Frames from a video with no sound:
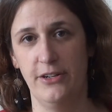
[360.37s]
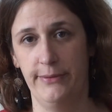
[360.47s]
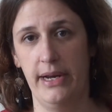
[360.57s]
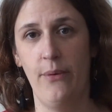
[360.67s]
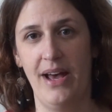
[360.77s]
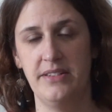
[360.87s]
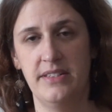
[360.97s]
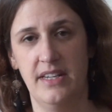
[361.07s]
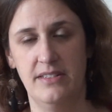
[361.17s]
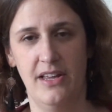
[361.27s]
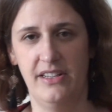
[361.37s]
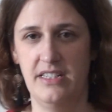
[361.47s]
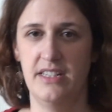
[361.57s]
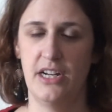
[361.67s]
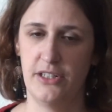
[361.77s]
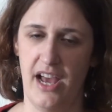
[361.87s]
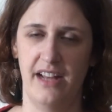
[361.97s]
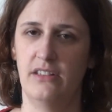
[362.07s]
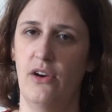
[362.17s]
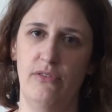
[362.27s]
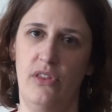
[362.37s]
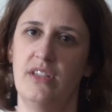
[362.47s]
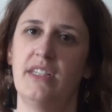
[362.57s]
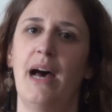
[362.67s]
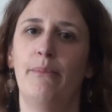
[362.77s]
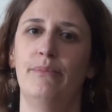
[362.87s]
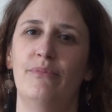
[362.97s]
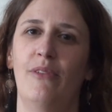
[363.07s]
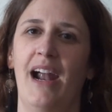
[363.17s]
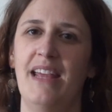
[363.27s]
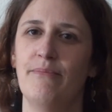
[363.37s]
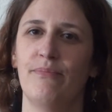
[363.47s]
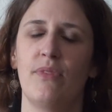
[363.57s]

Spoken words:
your requests as long as they're not over the top, right?